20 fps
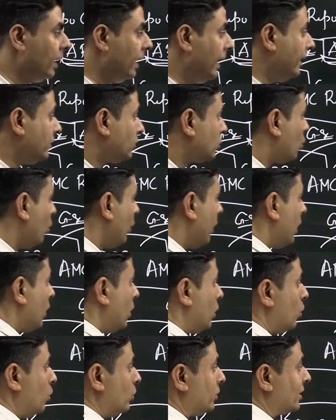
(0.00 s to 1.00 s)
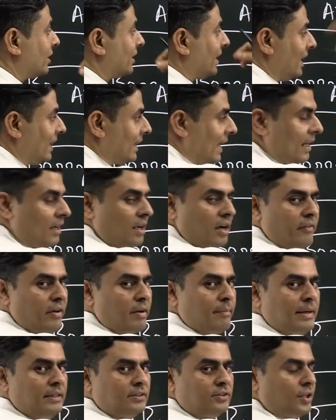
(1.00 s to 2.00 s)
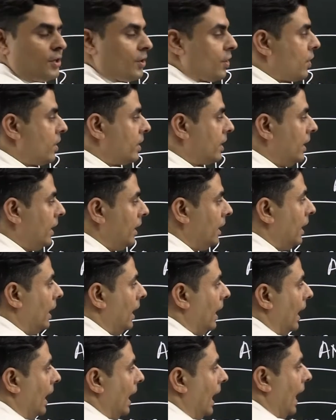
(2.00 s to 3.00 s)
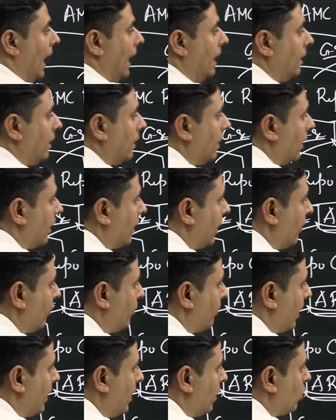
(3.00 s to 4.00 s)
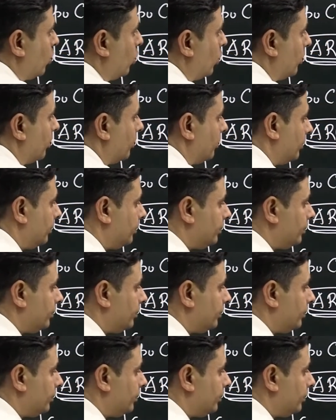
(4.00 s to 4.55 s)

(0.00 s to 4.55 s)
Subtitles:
is going to sell that government security and give money to whom?